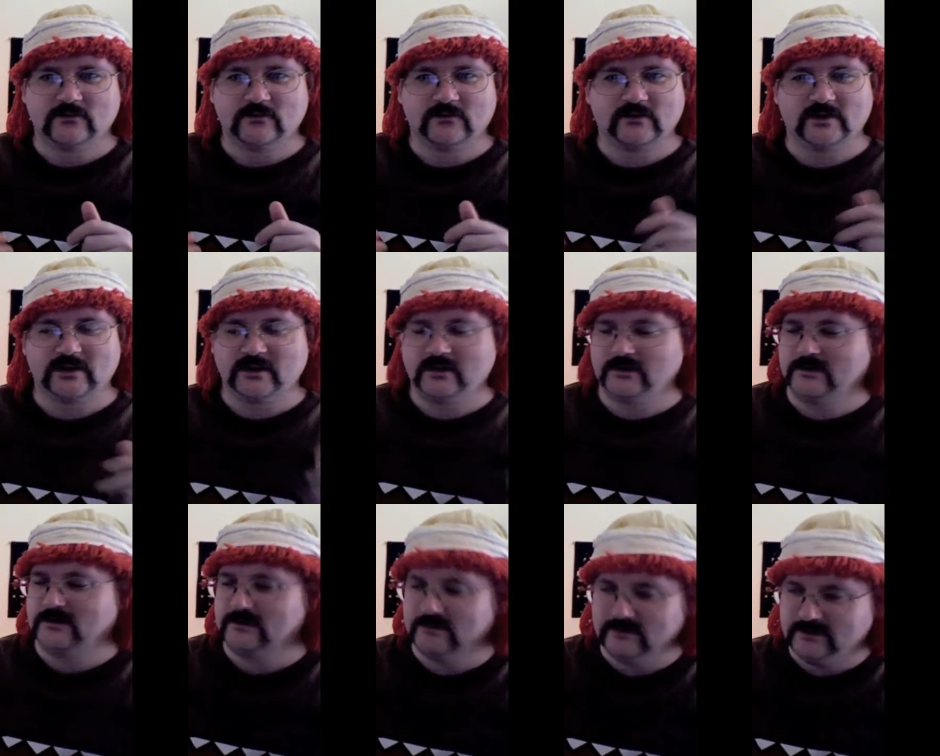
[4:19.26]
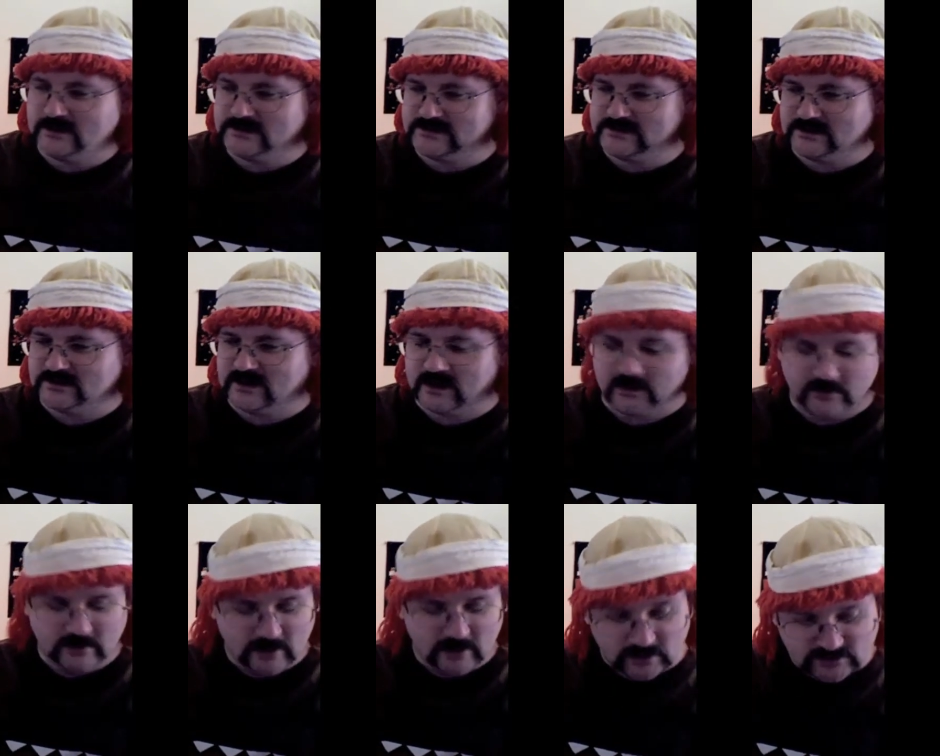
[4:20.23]
Yeah.
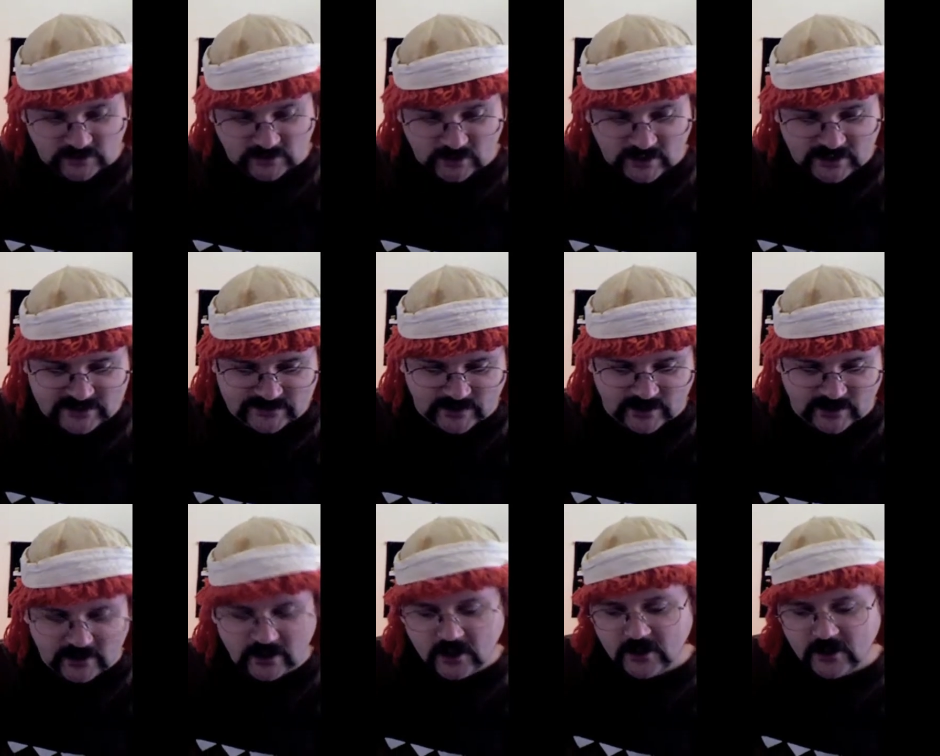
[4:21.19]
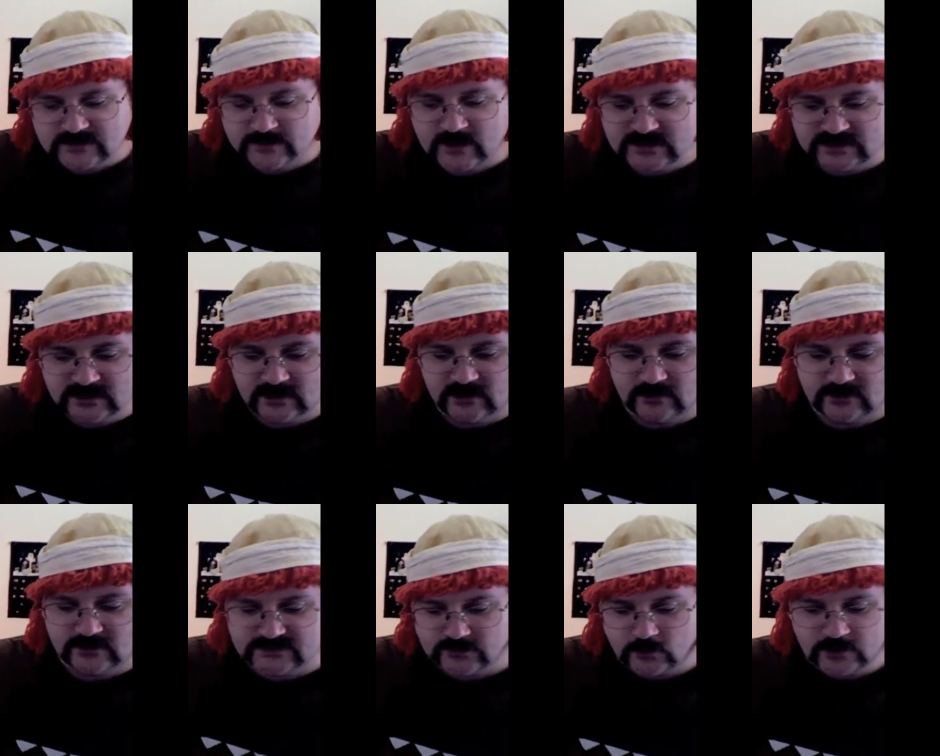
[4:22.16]
I'll try to explain it. So basically, the
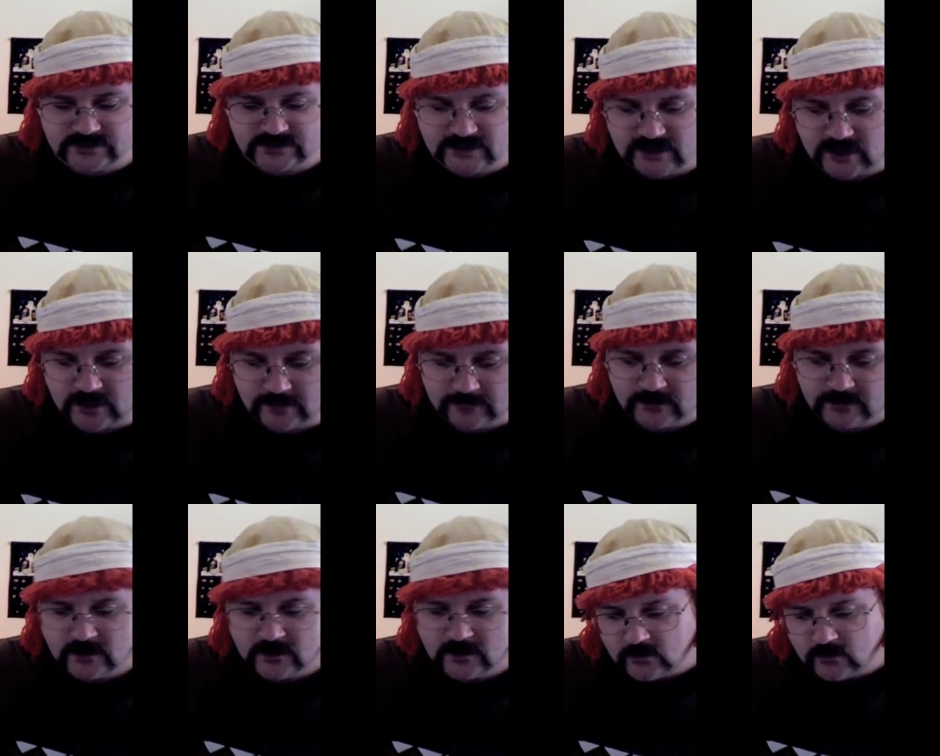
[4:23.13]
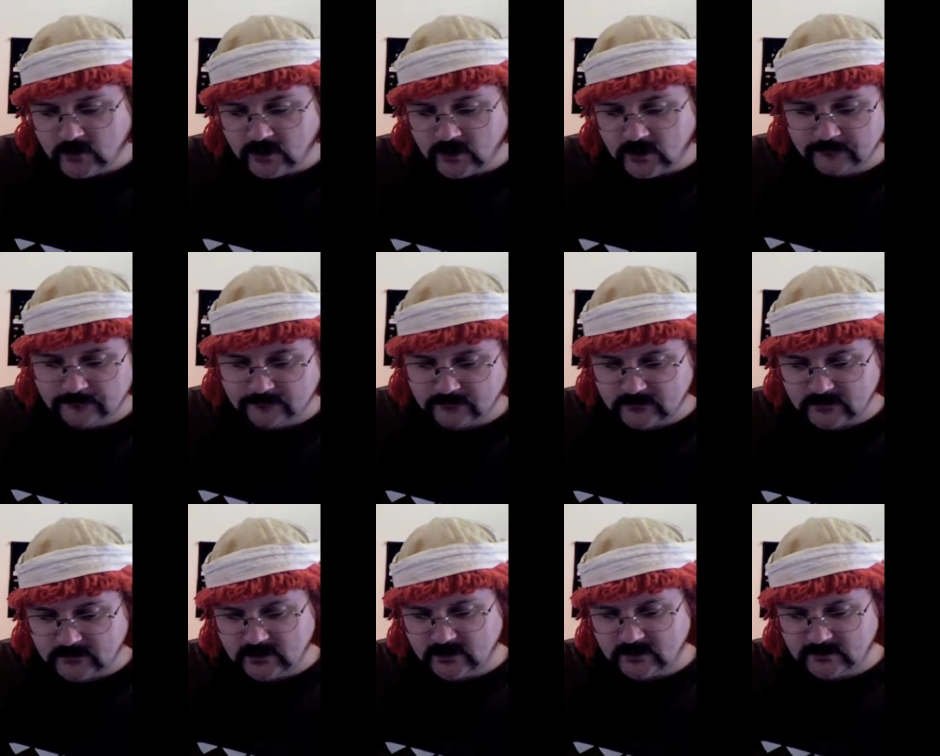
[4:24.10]
stories in here. Well,
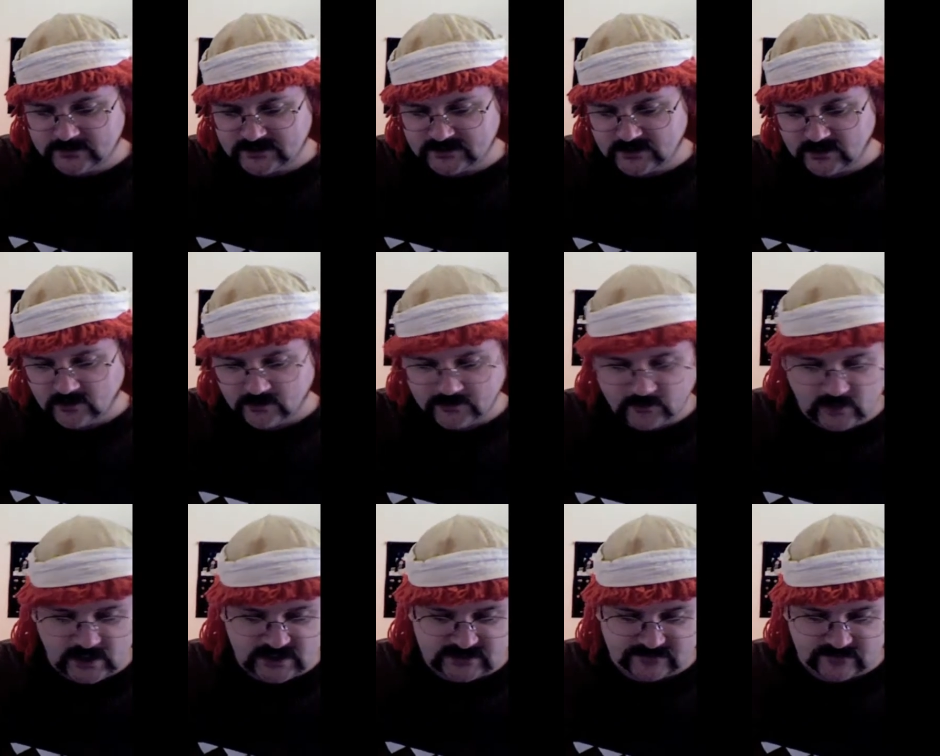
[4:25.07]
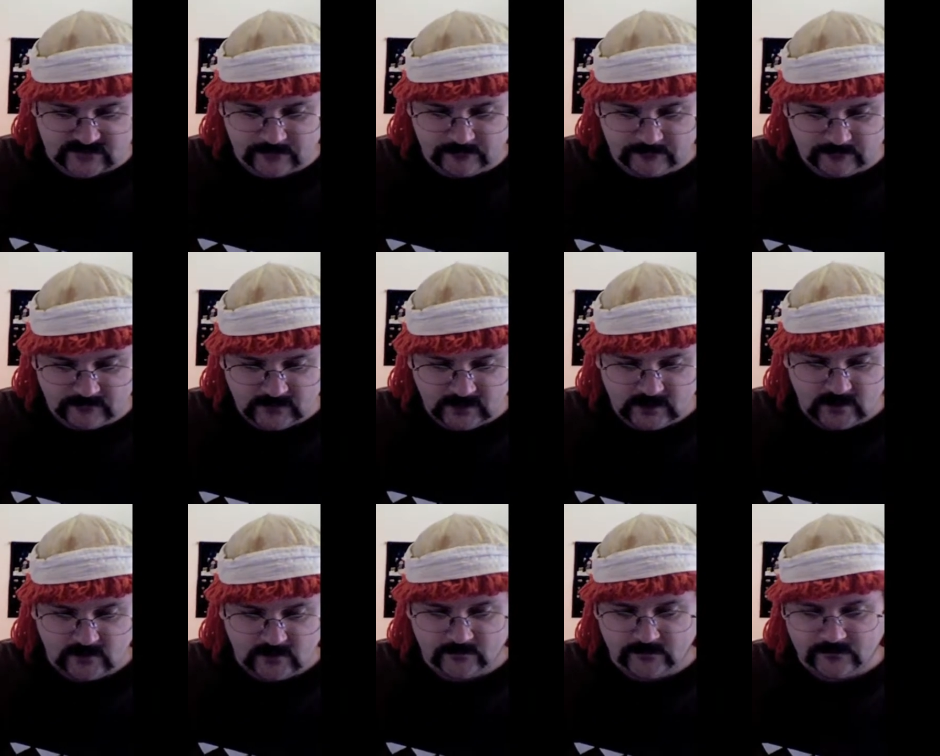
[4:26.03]
I'm just going to go through each of them.
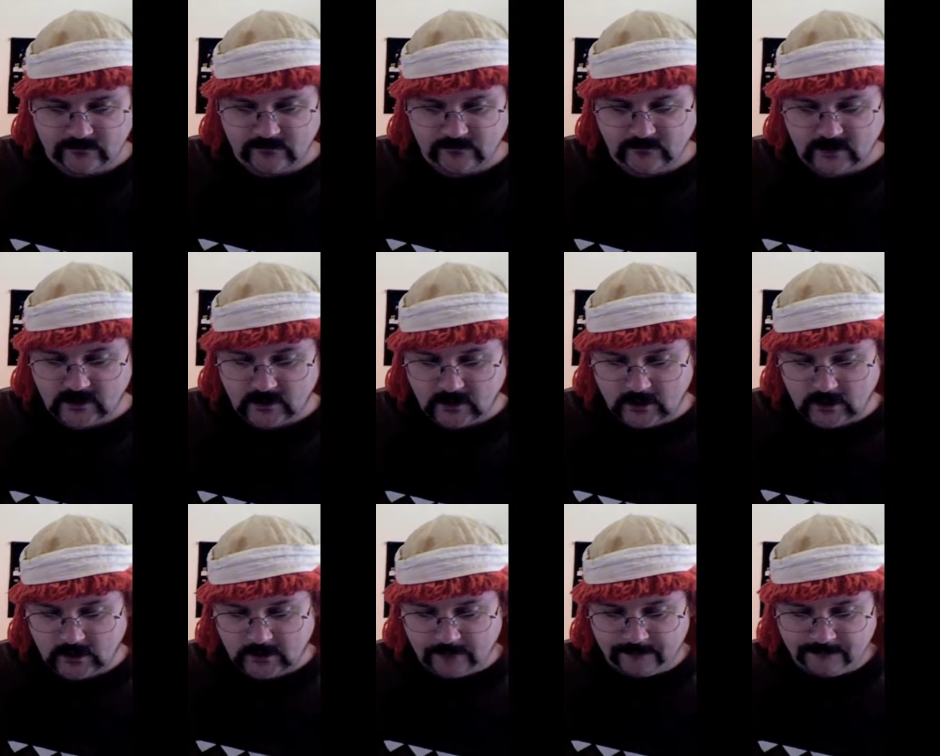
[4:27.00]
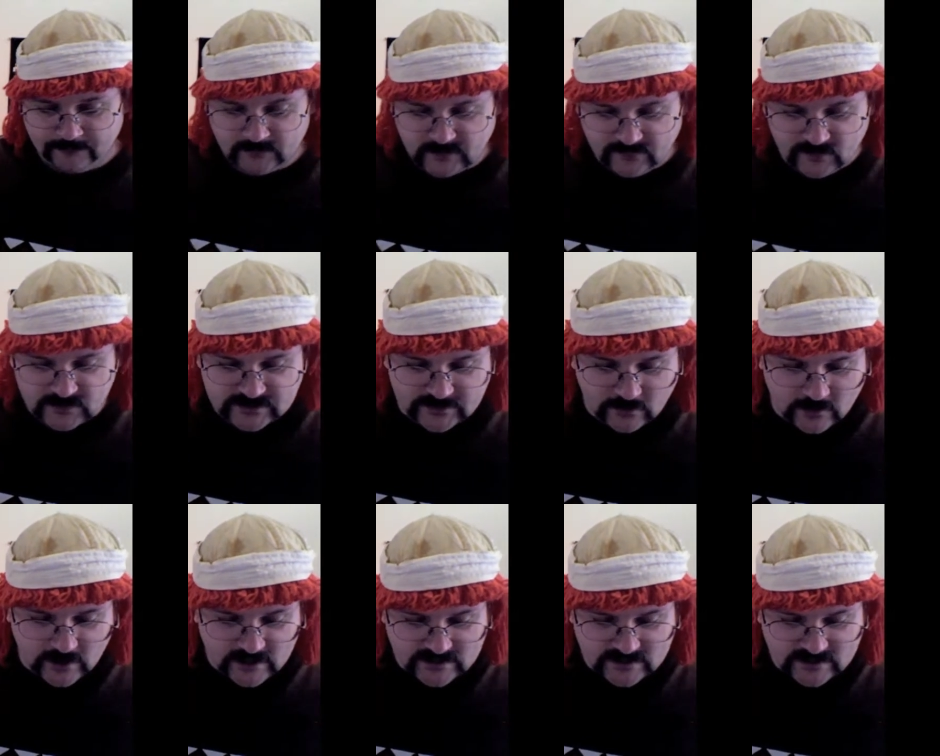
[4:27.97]
The first story is